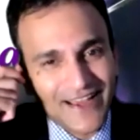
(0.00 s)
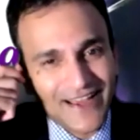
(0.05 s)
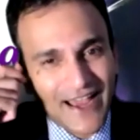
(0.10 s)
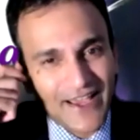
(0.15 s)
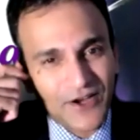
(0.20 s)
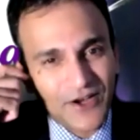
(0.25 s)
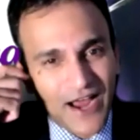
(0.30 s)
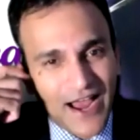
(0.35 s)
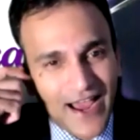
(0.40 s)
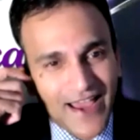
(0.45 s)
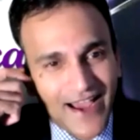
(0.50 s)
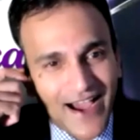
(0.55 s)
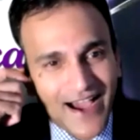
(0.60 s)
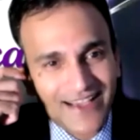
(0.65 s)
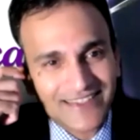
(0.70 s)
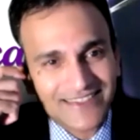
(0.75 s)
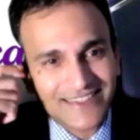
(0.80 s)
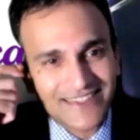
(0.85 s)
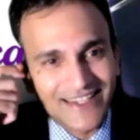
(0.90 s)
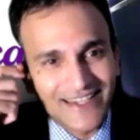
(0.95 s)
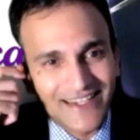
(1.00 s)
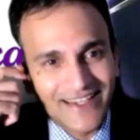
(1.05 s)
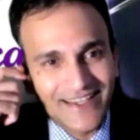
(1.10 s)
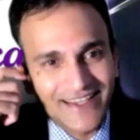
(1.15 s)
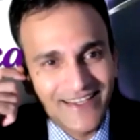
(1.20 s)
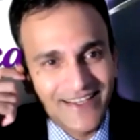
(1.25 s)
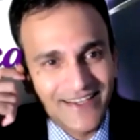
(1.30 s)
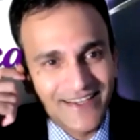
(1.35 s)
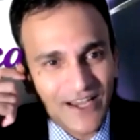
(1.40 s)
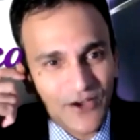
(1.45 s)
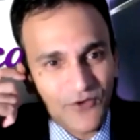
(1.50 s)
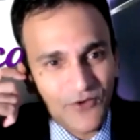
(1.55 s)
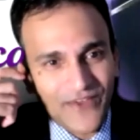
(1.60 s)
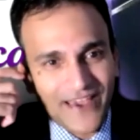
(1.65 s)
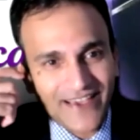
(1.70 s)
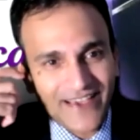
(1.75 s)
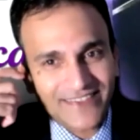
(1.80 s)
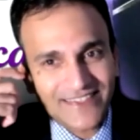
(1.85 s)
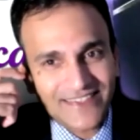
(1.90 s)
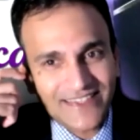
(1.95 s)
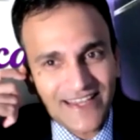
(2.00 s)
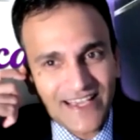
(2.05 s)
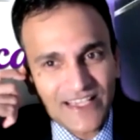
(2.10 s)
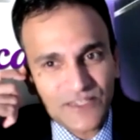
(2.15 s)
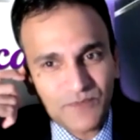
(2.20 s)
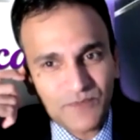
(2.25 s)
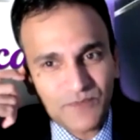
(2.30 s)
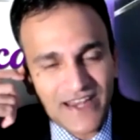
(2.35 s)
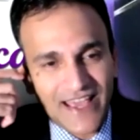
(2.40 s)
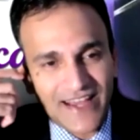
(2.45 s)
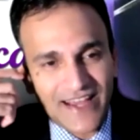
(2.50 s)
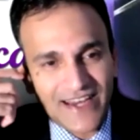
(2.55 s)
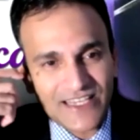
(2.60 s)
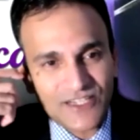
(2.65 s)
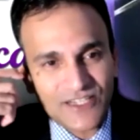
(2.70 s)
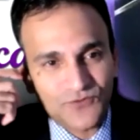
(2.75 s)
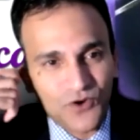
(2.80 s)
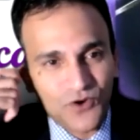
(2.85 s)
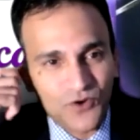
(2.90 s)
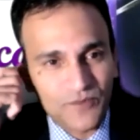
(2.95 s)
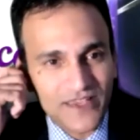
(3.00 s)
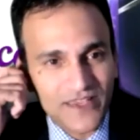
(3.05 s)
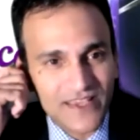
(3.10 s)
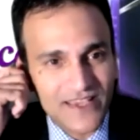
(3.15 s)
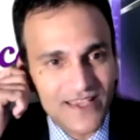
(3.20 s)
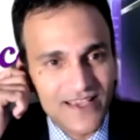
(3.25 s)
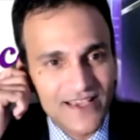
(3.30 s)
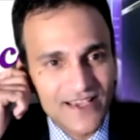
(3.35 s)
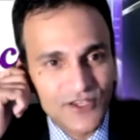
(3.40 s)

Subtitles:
ask her, now vaccine has been arranged for me.